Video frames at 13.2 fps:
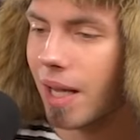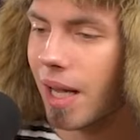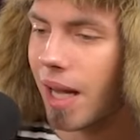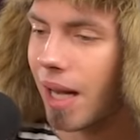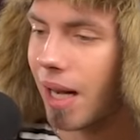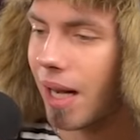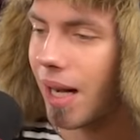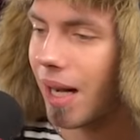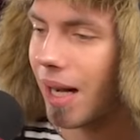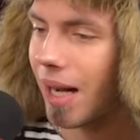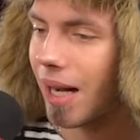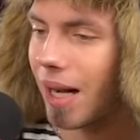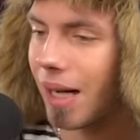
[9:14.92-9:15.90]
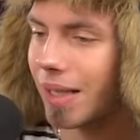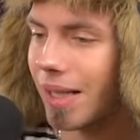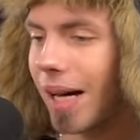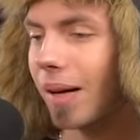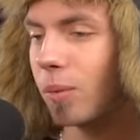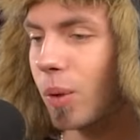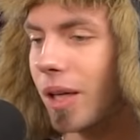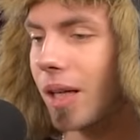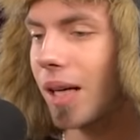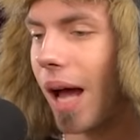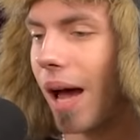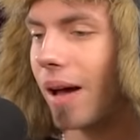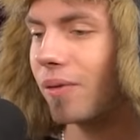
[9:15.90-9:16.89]
Yeah,
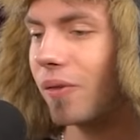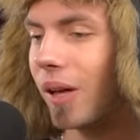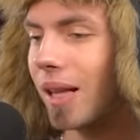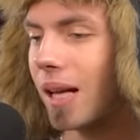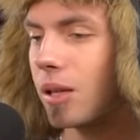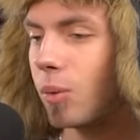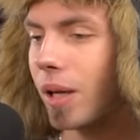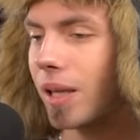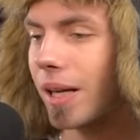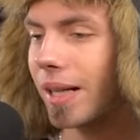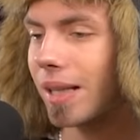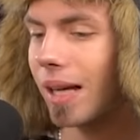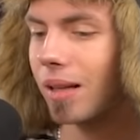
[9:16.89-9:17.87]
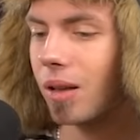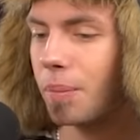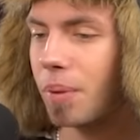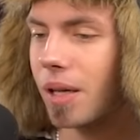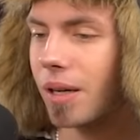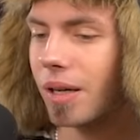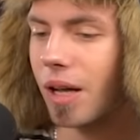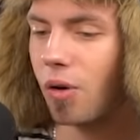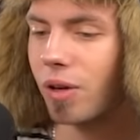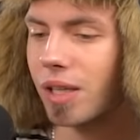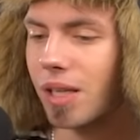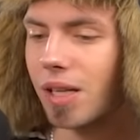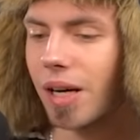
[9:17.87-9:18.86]
we have another one red candle appearing
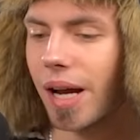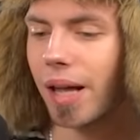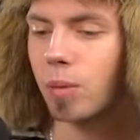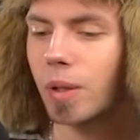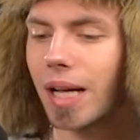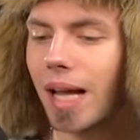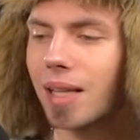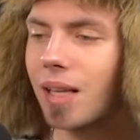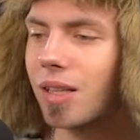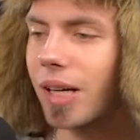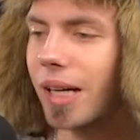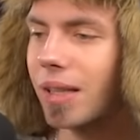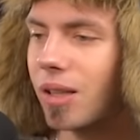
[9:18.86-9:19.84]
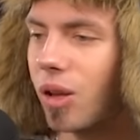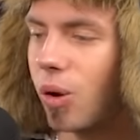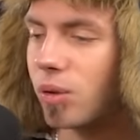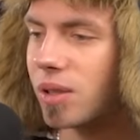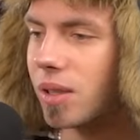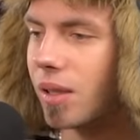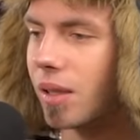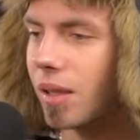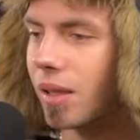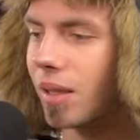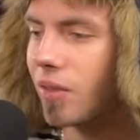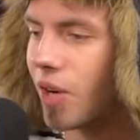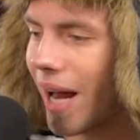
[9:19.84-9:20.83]
over here, and we got the trade closed.
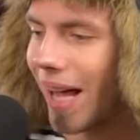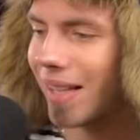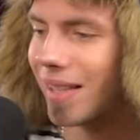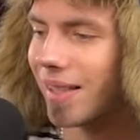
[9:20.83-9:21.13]
Great.